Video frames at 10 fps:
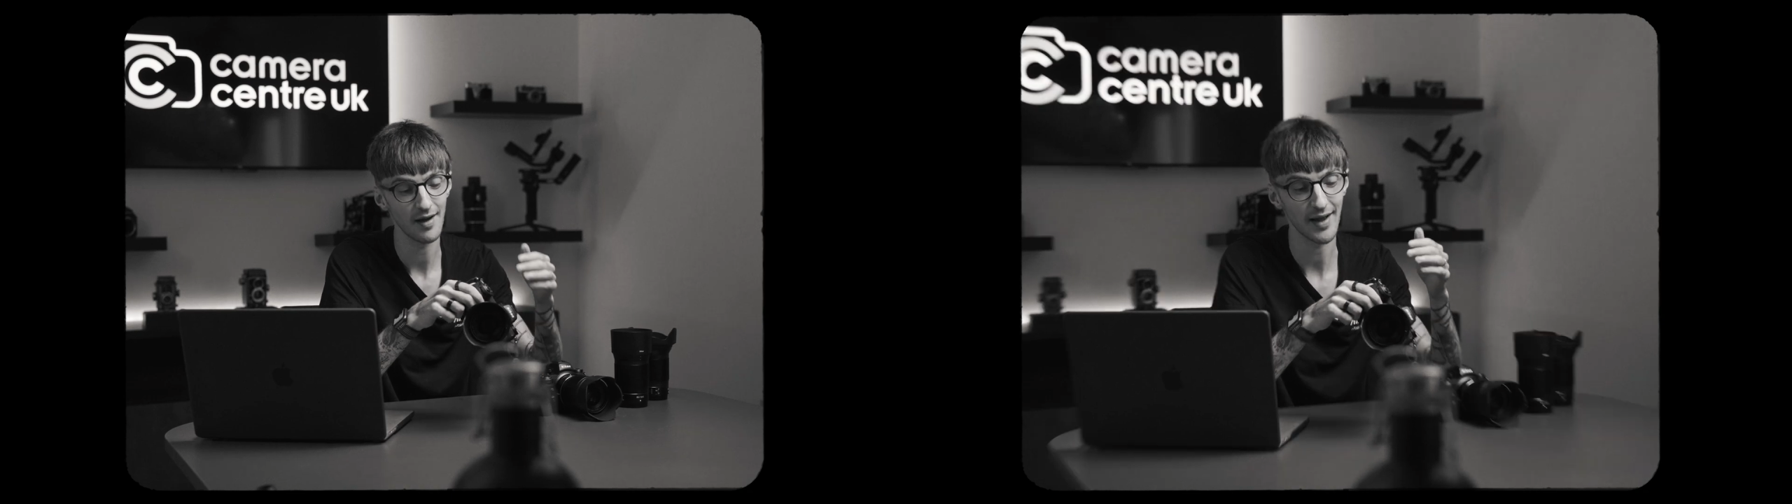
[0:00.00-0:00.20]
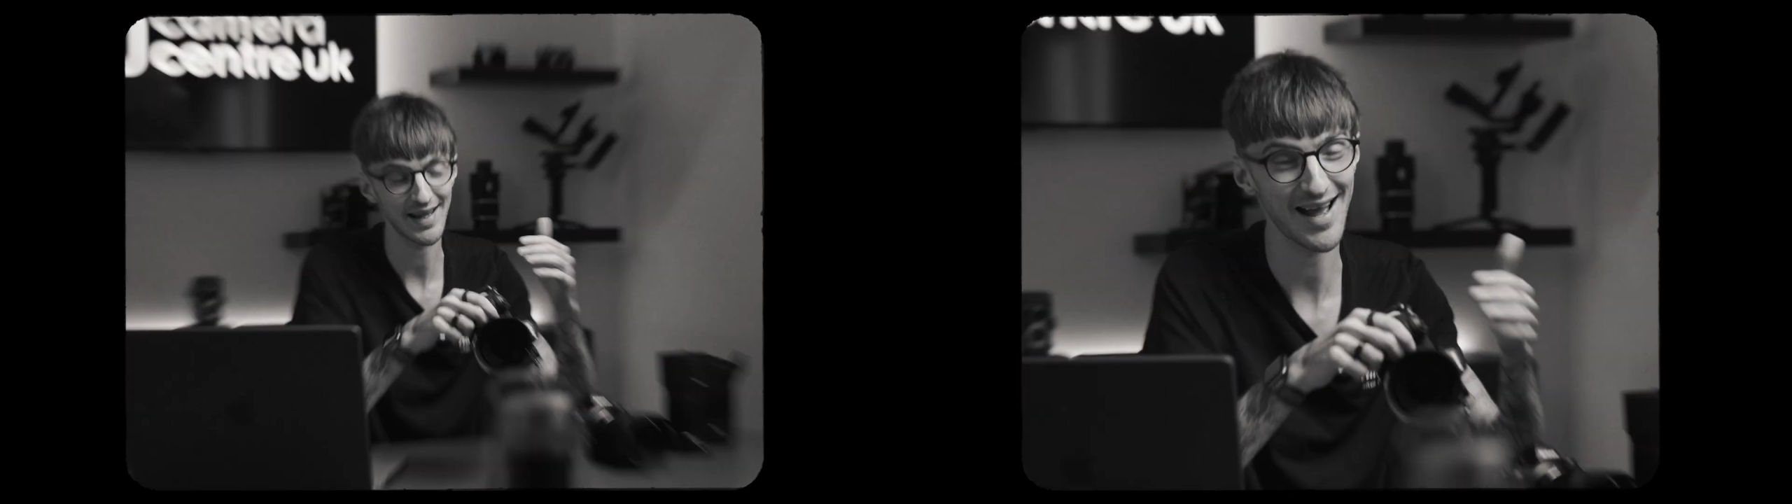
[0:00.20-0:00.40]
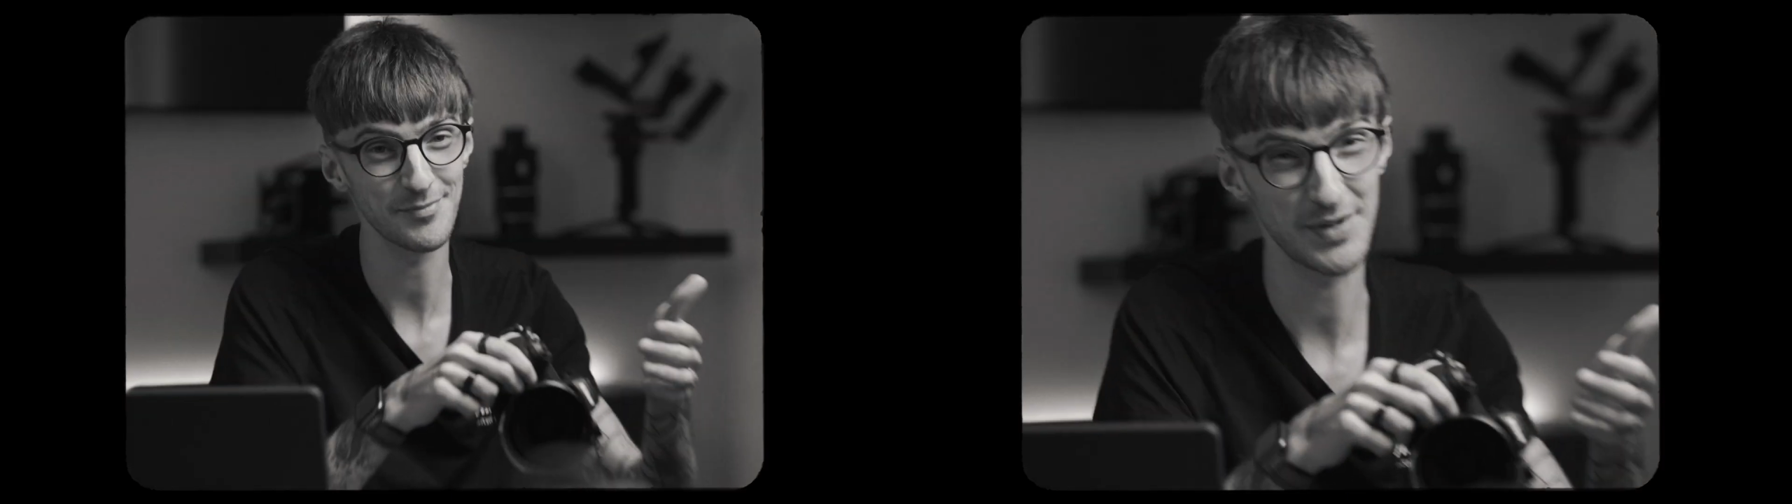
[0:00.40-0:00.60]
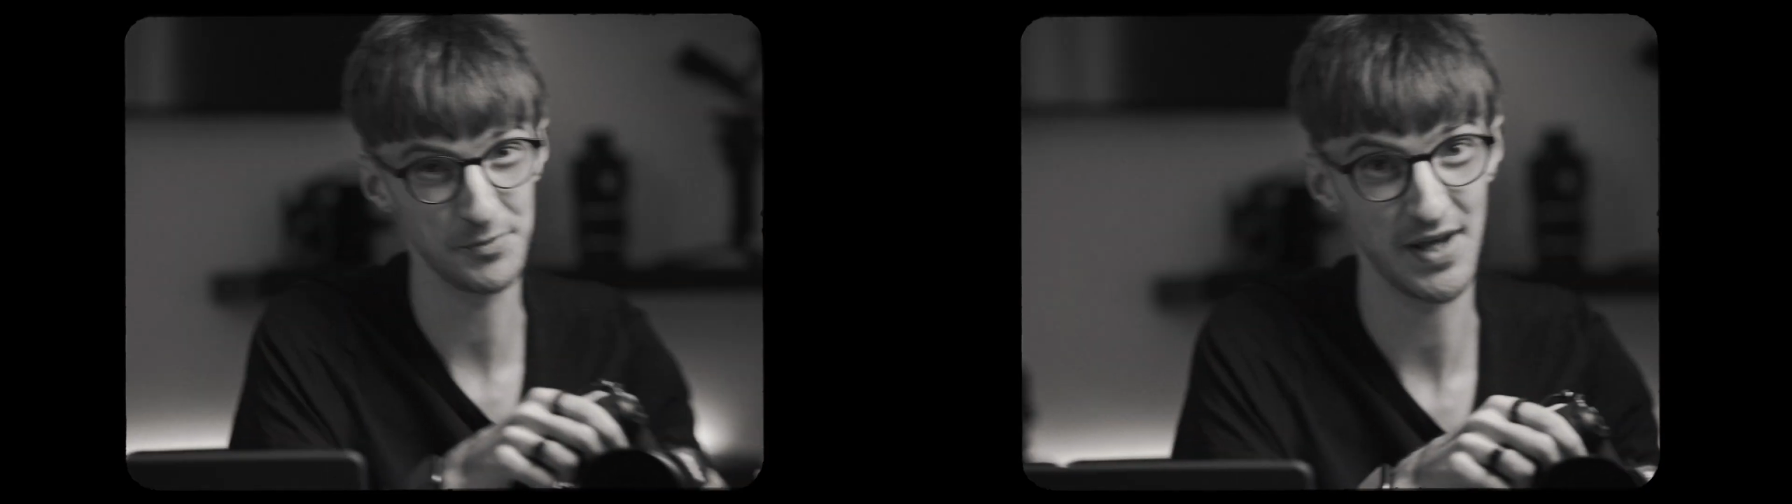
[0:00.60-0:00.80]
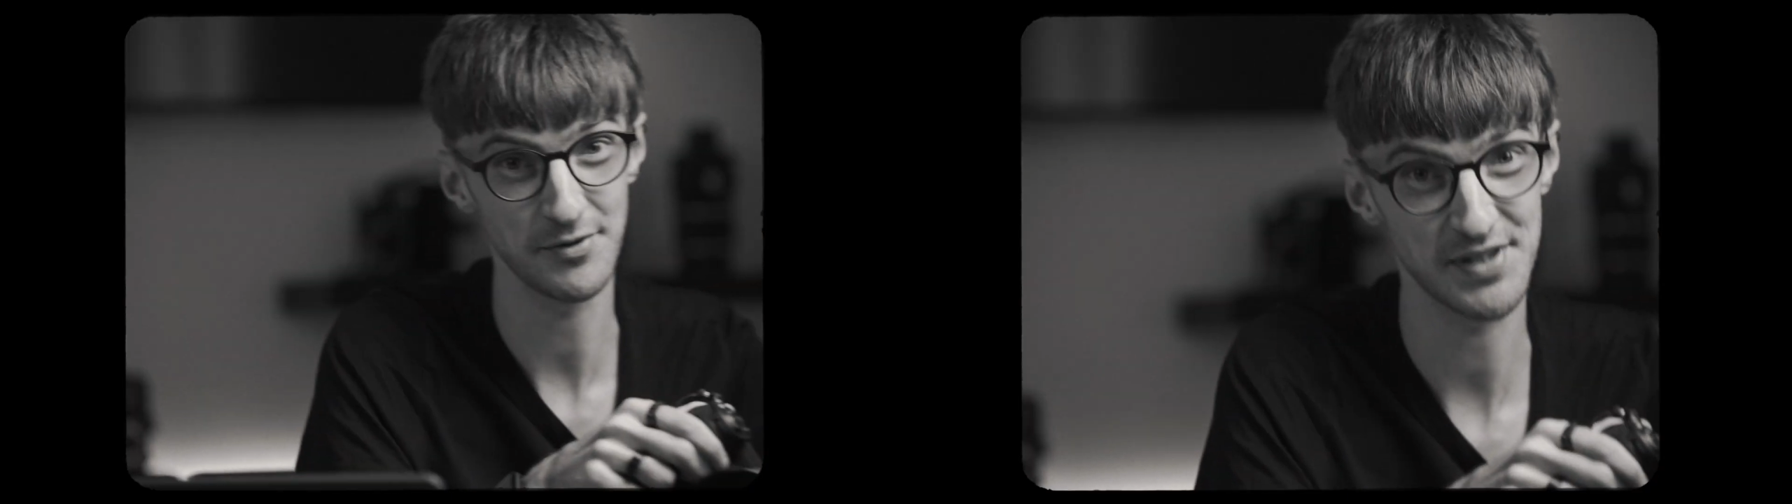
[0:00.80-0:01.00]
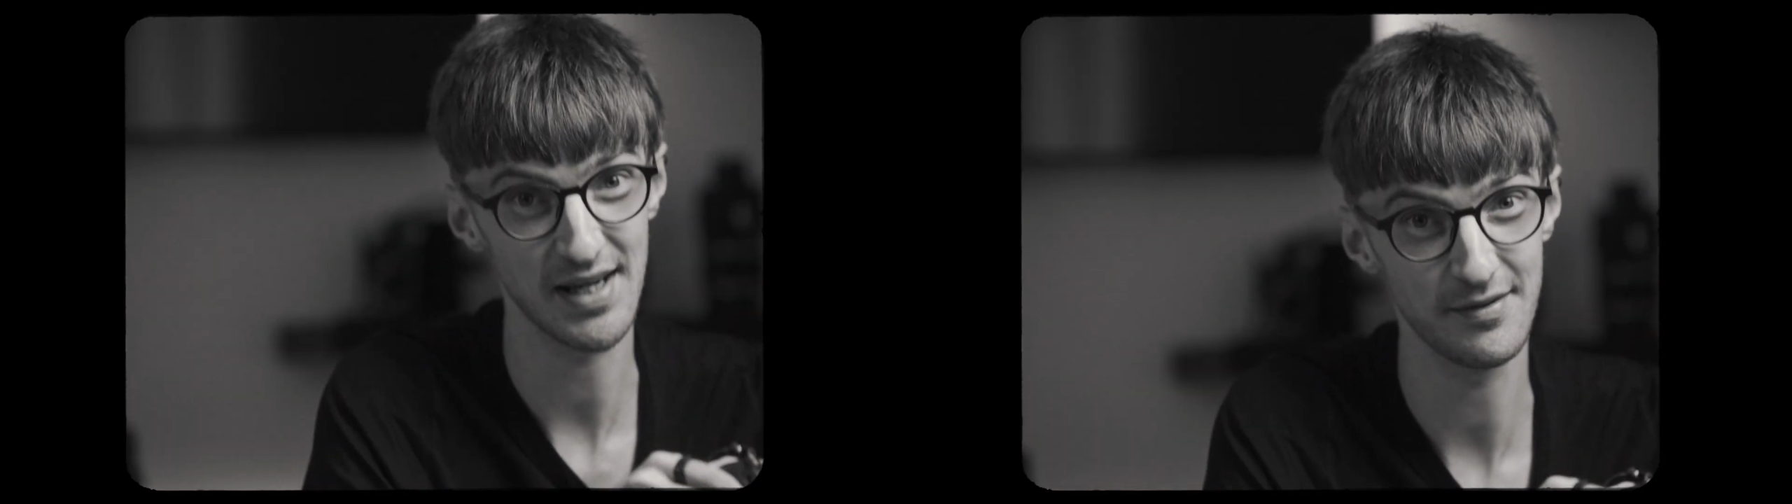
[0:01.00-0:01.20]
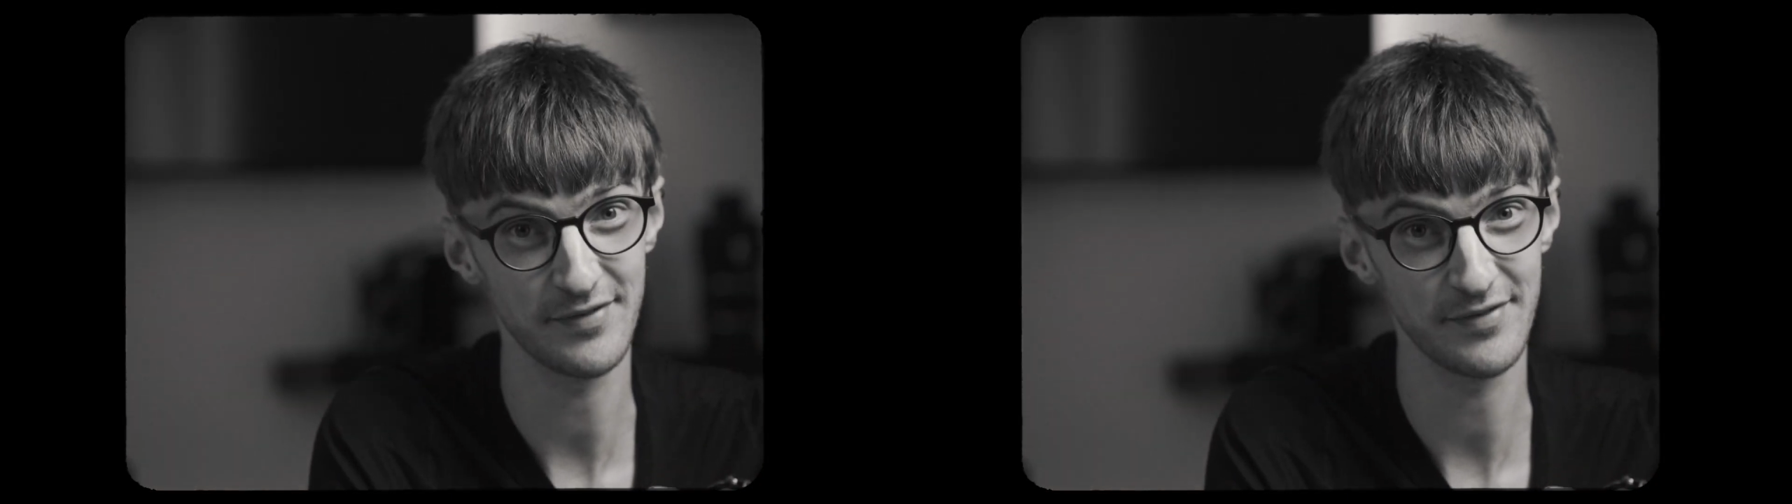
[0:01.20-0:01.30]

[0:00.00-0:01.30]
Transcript: I can't be without it.